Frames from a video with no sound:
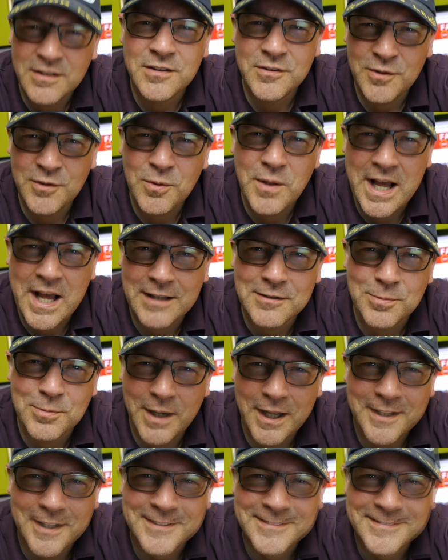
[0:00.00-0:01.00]
do that as
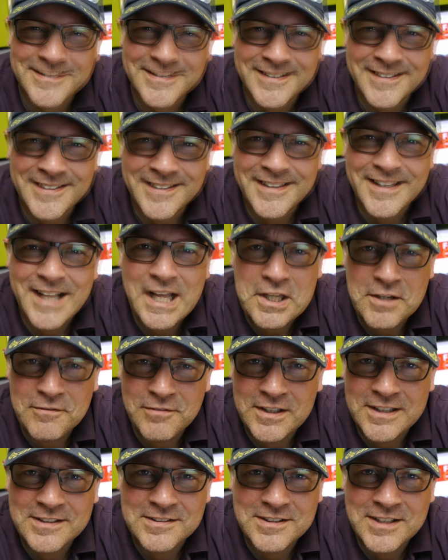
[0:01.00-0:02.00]
well. Thank you for
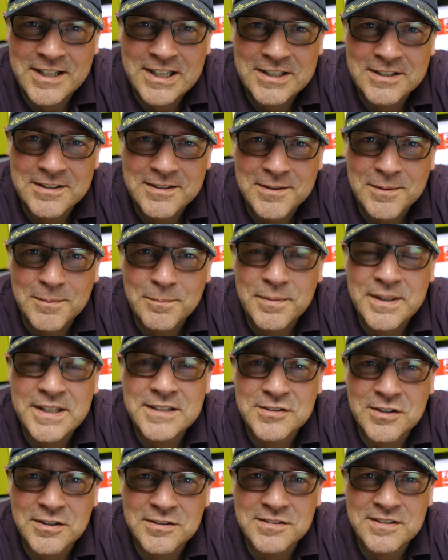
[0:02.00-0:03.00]
listening.
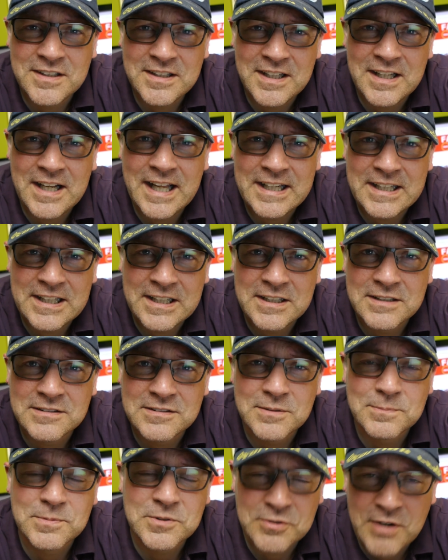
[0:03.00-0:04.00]
Please consider liking and
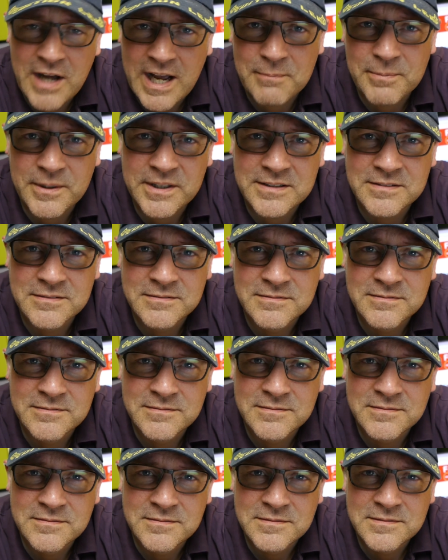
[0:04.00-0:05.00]
subscribing.
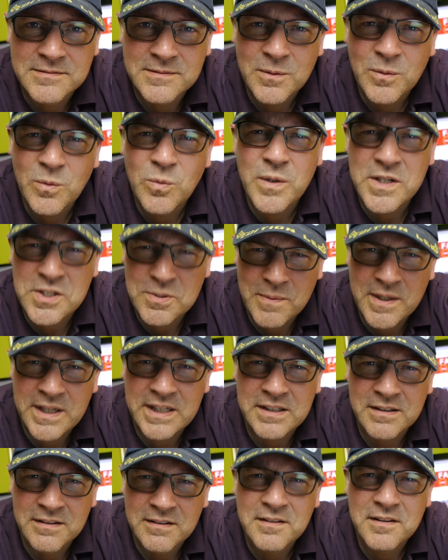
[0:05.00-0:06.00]
Wish
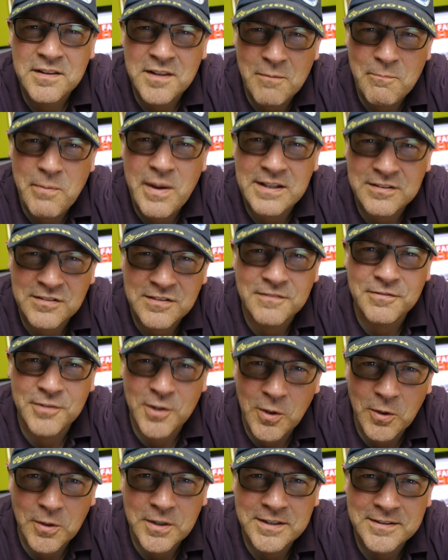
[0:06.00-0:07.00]
me the best of
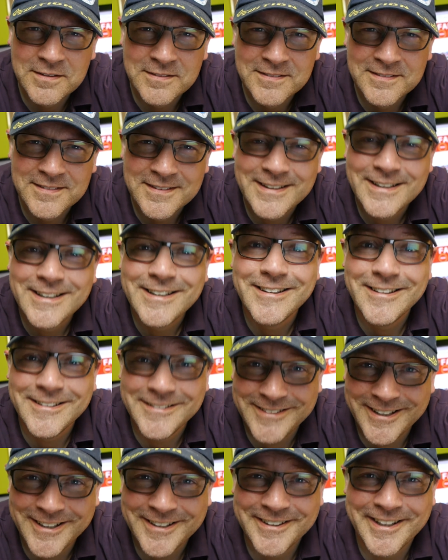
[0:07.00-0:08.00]
luck.
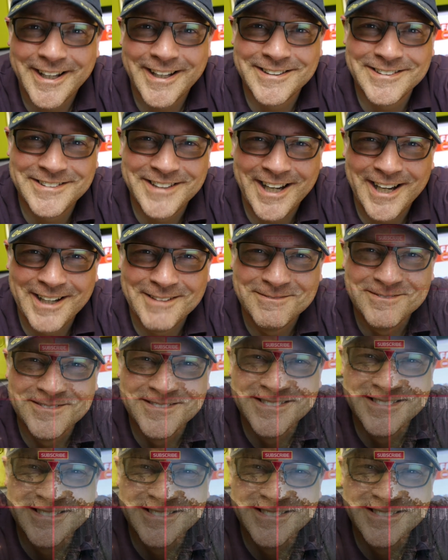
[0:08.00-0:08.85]
Until next time.